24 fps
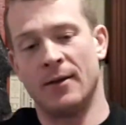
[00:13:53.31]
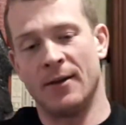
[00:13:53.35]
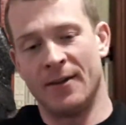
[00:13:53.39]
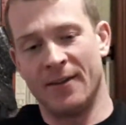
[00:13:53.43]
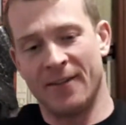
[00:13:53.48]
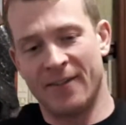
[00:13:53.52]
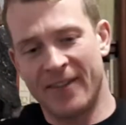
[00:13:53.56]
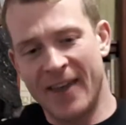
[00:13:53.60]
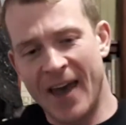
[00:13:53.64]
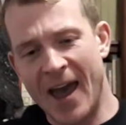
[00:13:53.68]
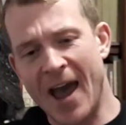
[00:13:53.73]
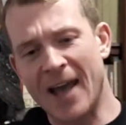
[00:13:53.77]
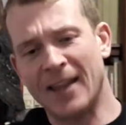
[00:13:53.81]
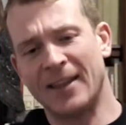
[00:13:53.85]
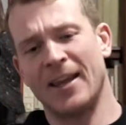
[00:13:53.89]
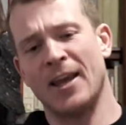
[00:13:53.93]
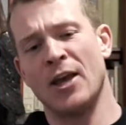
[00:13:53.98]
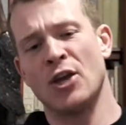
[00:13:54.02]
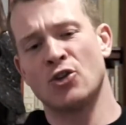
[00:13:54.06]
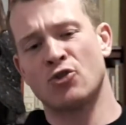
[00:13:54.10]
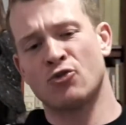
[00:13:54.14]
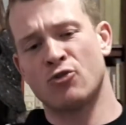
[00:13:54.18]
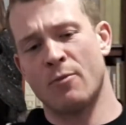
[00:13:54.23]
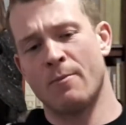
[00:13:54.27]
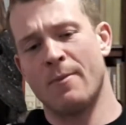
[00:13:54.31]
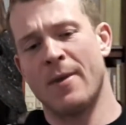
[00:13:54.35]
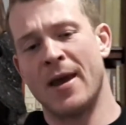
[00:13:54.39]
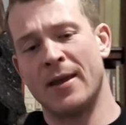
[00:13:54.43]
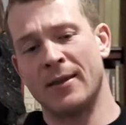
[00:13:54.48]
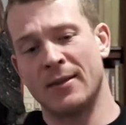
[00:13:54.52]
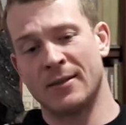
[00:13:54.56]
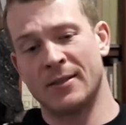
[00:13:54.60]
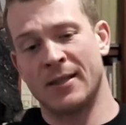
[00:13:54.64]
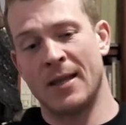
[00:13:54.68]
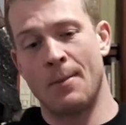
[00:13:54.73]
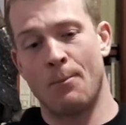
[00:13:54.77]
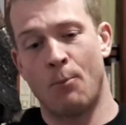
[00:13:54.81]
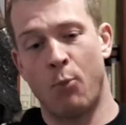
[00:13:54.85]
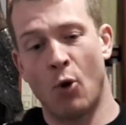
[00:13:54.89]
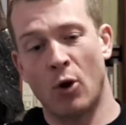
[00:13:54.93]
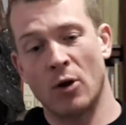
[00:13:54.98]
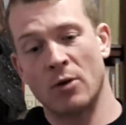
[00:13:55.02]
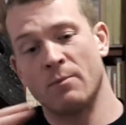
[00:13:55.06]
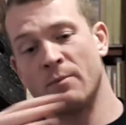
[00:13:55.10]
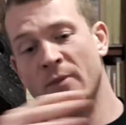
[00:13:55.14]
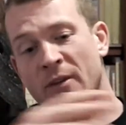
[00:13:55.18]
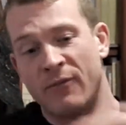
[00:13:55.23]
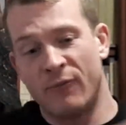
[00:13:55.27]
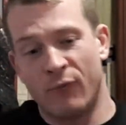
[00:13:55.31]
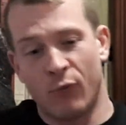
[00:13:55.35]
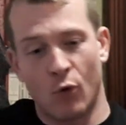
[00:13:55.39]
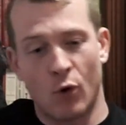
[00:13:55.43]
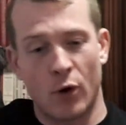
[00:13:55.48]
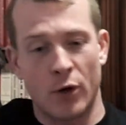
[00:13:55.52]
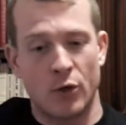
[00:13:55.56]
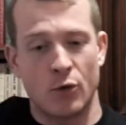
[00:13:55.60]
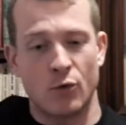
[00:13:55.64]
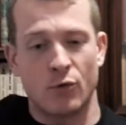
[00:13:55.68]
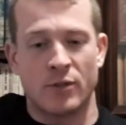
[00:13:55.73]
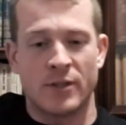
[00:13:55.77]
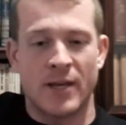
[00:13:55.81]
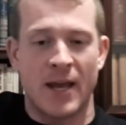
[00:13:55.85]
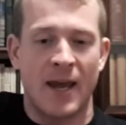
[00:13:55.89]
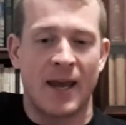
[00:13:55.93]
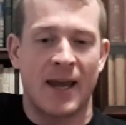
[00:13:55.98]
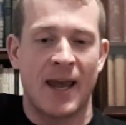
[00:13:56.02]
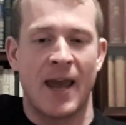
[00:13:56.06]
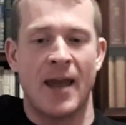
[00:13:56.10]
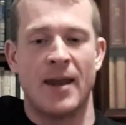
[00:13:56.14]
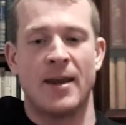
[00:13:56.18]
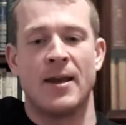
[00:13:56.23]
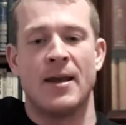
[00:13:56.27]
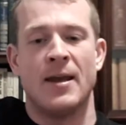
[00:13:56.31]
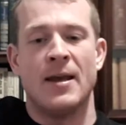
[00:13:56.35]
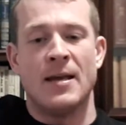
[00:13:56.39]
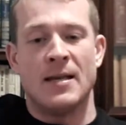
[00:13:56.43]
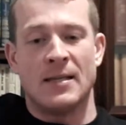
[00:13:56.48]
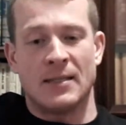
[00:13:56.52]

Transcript: That is tremendously important before you take any